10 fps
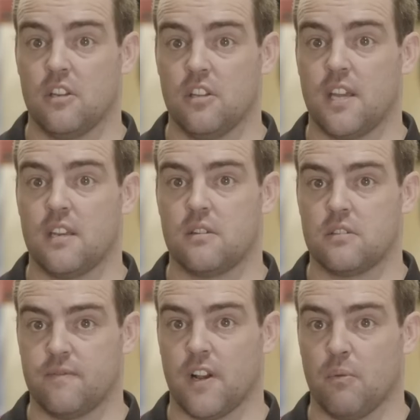you then
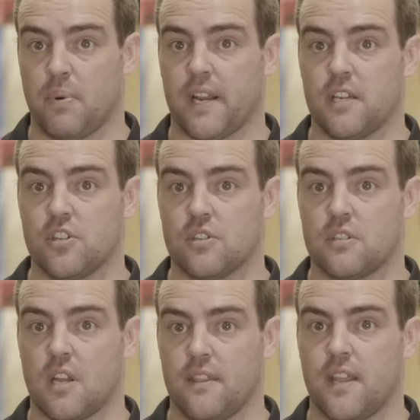develop
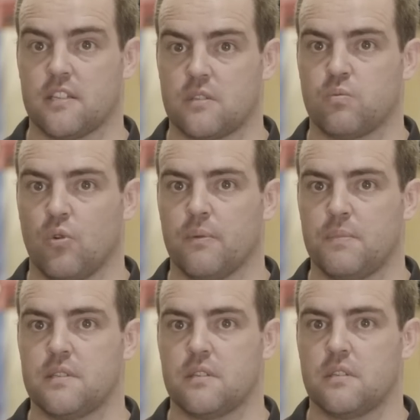packages, and that's what the
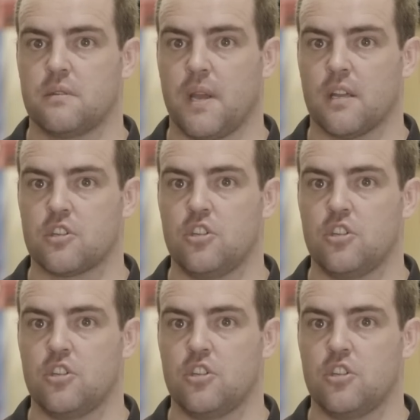business is about.